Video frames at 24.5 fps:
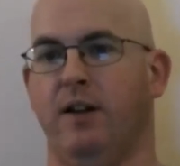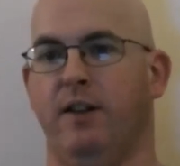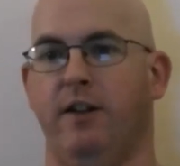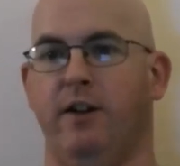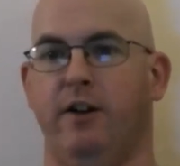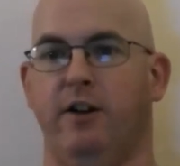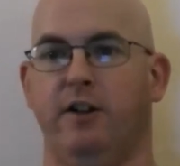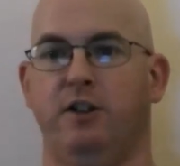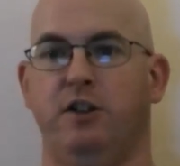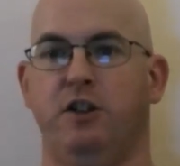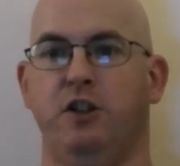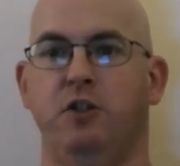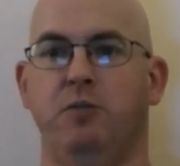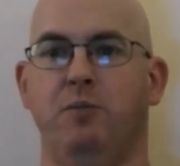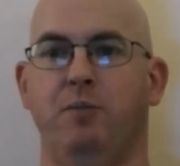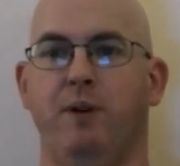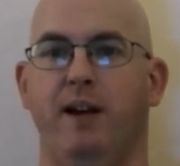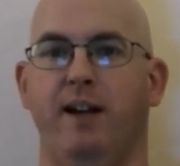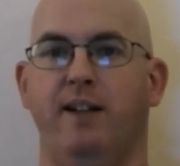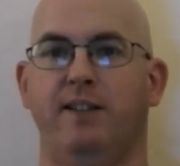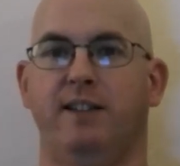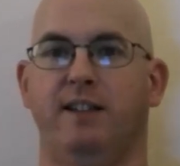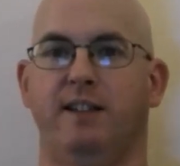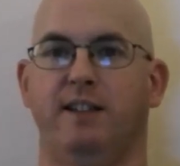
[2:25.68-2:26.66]
There are two
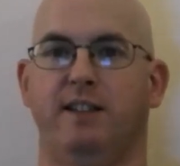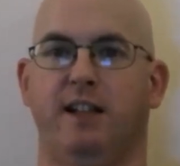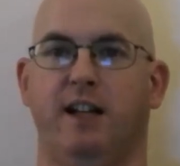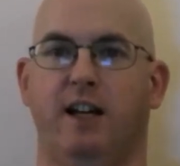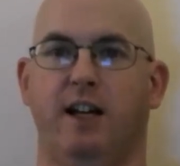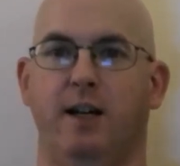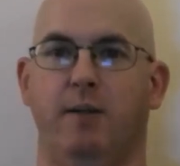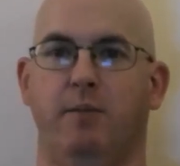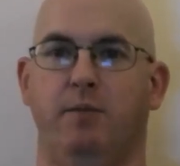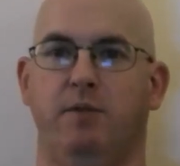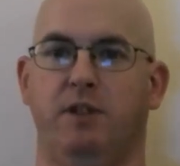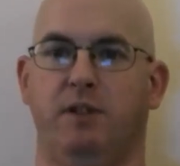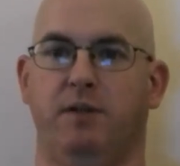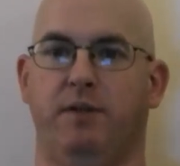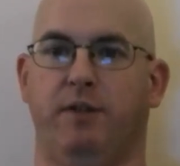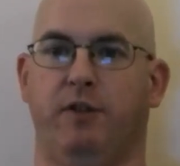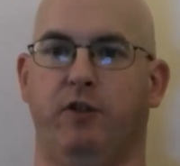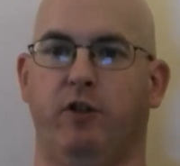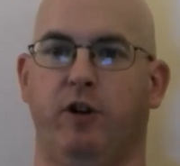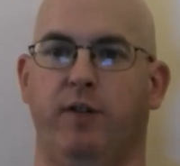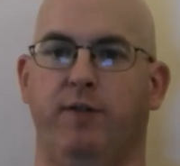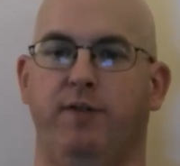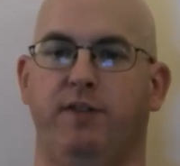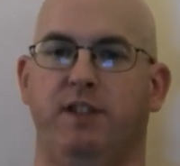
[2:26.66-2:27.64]
basic types of
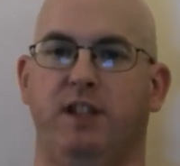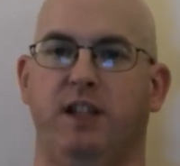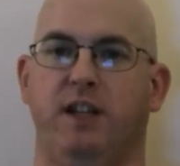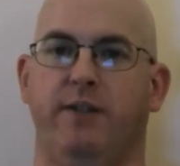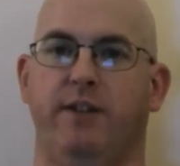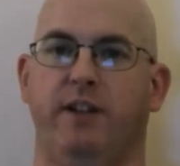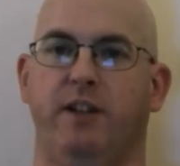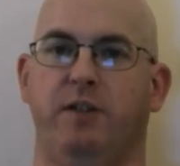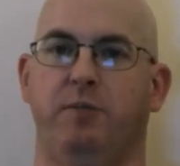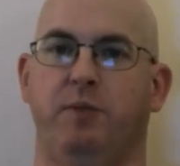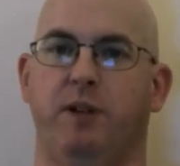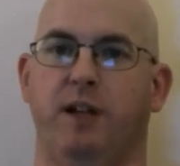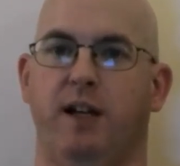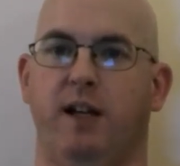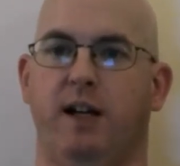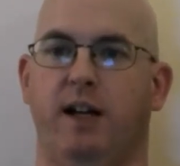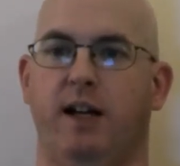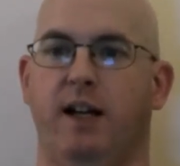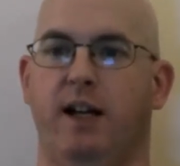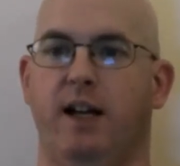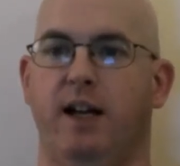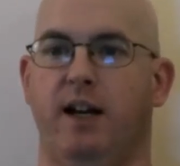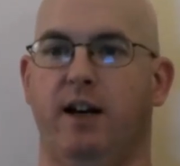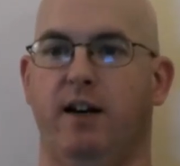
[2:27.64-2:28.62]
thrift savings plan
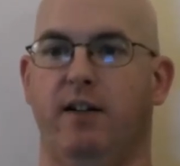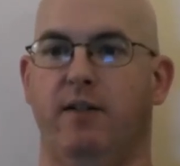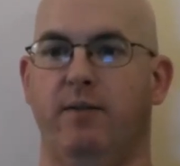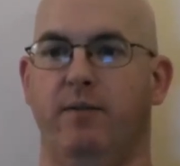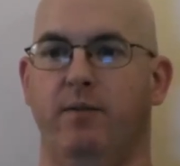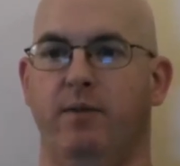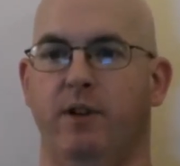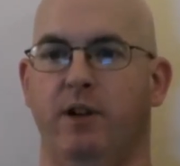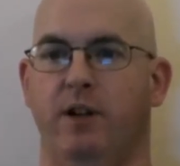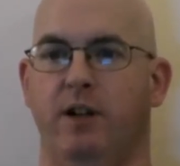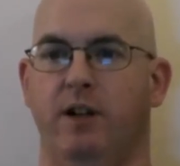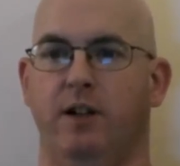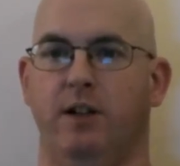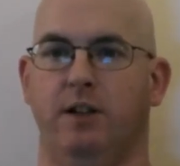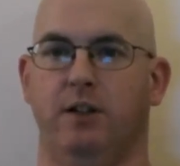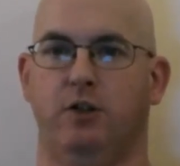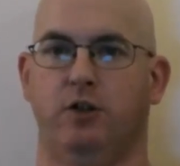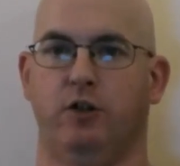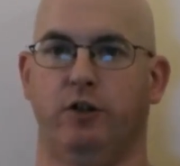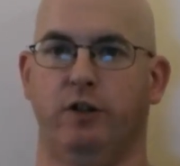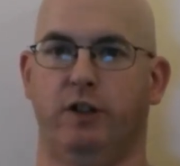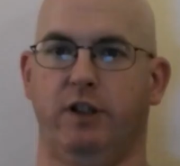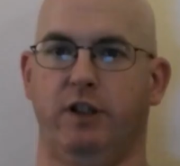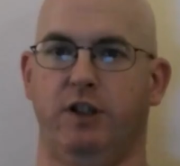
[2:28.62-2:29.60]
account,
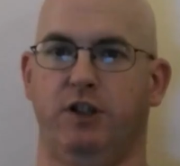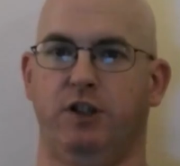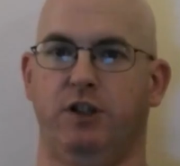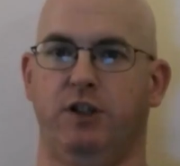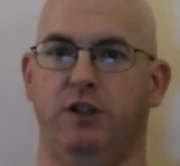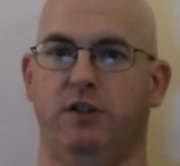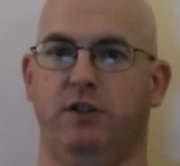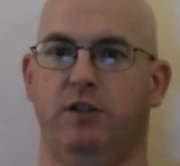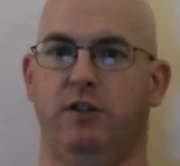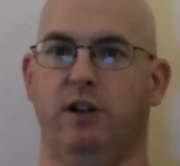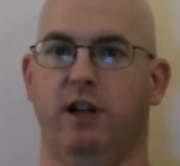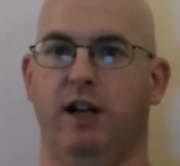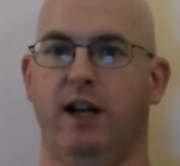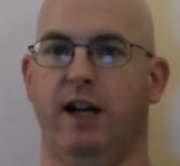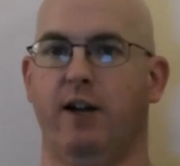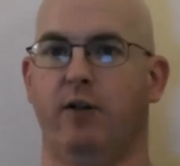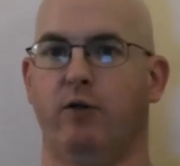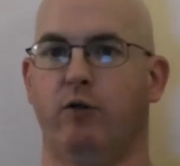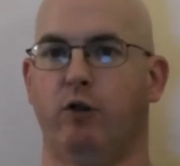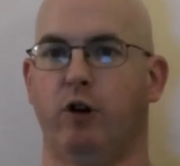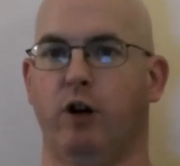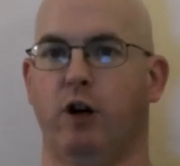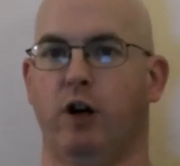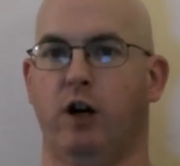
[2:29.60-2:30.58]
traditional
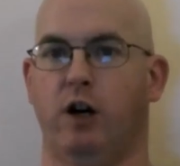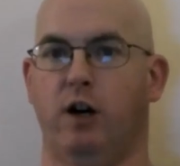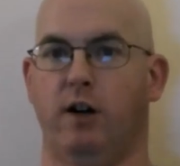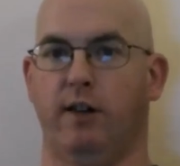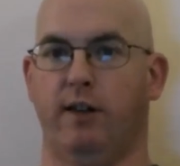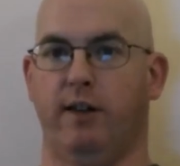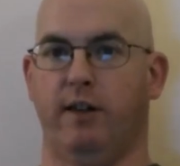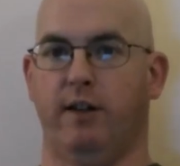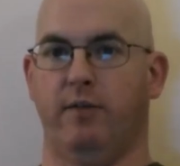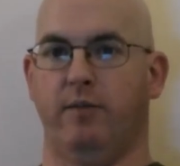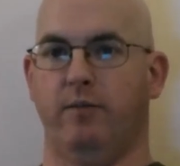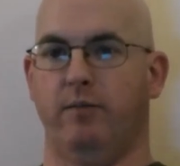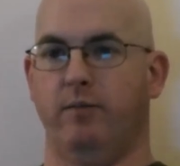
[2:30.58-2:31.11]
and Roth.